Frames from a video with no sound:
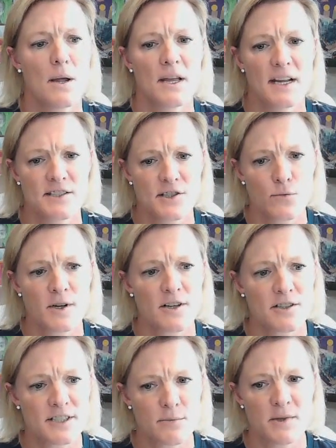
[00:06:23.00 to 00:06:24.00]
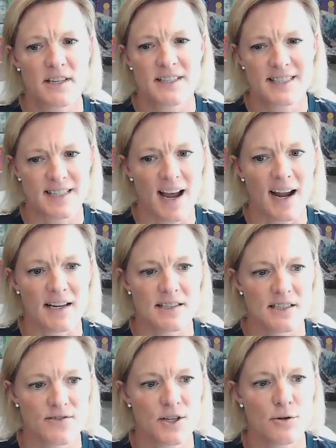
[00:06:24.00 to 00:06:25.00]
And so what are some of the
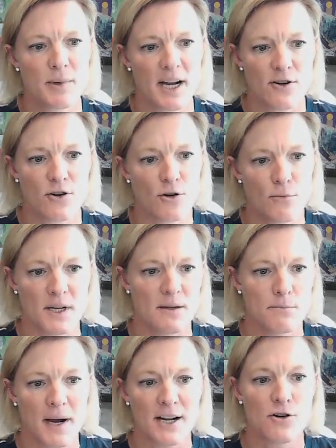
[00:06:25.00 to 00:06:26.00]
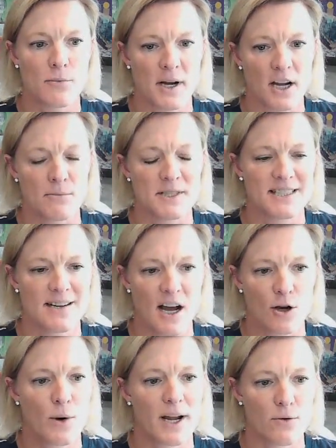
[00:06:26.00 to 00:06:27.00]
signs if your microbiome is
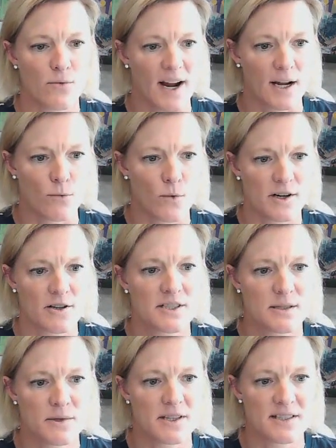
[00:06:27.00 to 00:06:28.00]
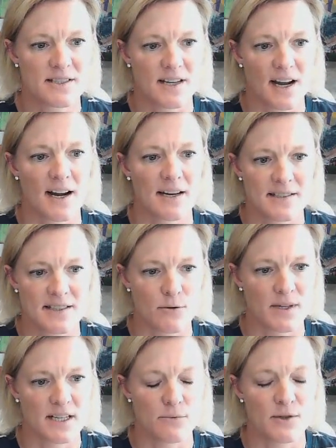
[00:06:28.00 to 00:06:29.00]
not quite right? What are some of the signs that
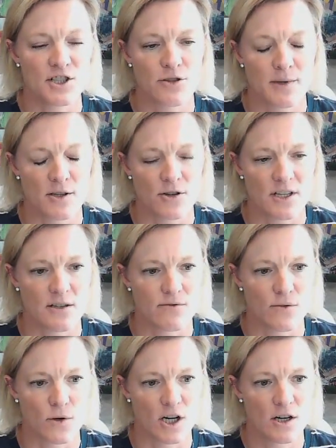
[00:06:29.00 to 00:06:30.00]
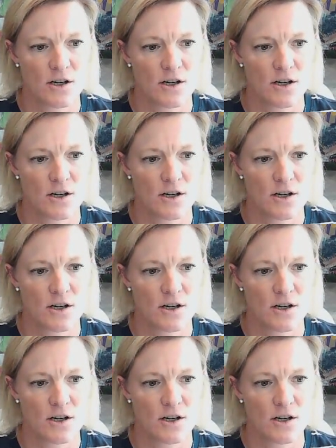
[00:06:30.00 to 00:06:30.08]
we should be looking for?